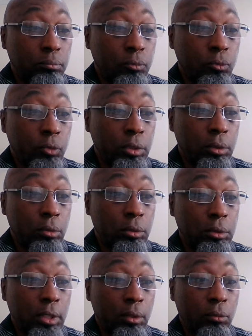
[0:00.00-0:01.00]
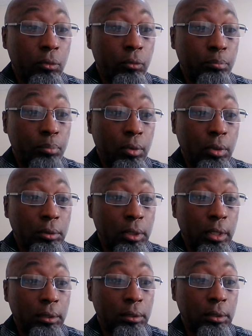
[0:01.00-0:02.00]
we noticed that on the report
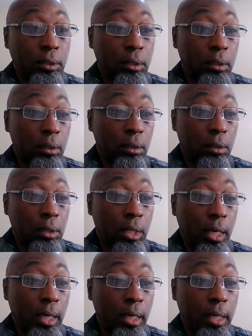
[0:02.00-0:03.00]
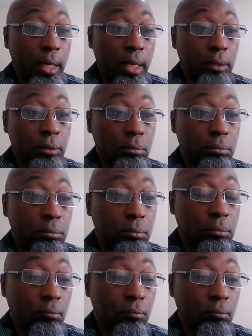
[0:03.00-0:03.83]
that the guy had some